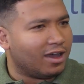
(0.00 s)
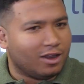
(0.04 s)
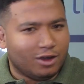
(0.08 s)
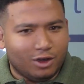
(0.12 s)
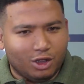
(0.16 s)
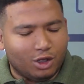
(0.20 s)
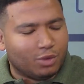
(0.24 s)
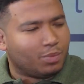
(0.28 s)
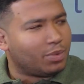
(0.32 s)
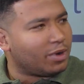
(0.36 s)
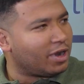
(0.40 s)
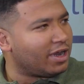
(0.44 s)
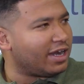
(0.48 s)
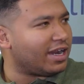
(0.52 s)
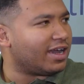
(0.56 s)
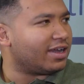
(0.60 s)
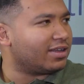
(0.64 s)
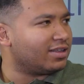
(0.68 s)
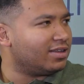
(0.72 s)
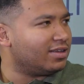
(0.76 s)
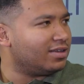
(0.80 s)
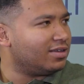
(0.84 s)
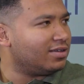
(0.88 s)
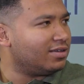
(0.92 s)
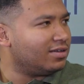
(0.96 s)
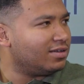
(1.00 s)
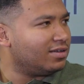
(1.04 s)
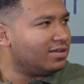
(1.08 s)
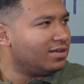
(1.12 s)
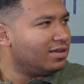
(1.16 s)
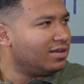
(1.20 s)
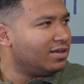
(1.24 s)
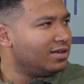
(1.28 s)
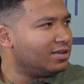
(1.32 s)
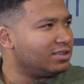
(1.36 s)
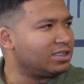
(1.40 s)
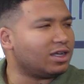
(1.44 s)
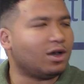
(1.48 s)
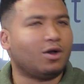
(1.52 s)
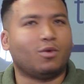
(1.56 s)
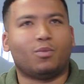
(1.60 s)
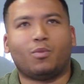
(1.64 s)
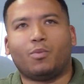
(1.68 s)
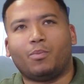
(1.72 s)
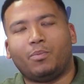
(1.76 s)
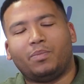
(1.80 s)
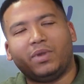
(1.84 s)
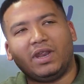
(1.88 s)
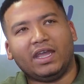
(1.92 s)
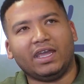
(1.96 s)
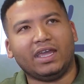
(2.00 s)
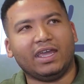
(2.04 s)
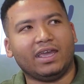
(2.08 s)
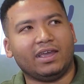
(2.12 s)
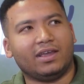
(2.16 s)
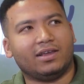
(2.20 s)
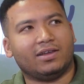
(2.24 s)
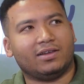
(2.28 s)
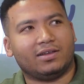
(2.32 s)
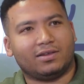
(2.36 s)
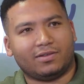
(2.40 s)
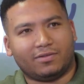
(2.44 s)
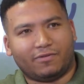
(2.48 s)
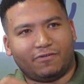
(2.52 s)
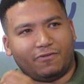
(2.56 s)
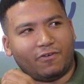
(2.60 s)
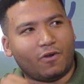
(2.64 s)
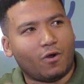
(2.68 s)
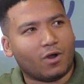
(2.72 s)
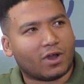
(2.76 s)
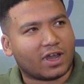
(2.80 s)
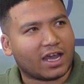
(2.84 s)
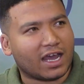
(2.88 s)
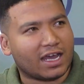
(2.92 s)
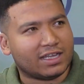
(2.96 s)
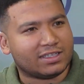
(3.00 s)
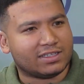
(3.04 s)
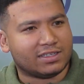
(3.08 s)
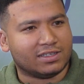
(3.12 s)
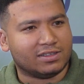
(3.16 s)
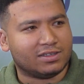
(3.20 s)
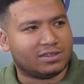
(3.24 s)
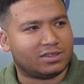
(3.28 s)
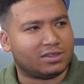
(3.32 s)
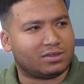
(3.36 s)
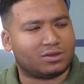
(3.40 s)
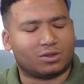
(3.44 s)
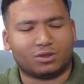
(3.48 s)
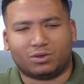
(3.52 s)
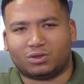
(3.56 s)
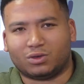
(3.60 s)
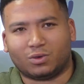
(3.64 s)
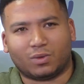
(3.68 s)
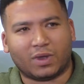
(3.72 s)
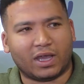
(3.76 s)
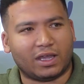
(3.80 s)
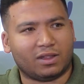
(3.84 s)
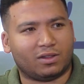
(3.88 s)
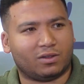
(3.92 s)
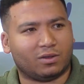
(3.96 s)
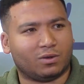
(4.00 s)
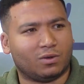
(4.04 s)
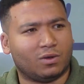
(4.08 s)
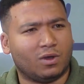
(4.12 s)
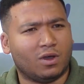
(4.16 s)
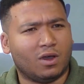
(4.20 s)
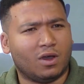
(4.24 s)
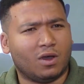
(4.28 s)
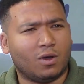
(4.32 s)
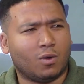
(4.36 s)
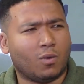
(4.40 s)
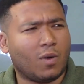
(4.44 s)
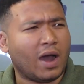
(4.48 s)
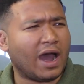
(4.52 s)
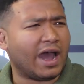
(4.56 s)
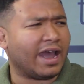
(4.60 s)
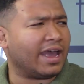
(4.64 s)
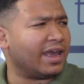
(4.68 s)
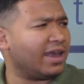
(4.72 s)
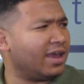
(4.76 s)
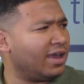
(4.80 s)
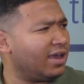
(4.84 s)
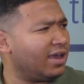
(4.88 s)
a new product. So bringing Four Cousins to Soweto, why?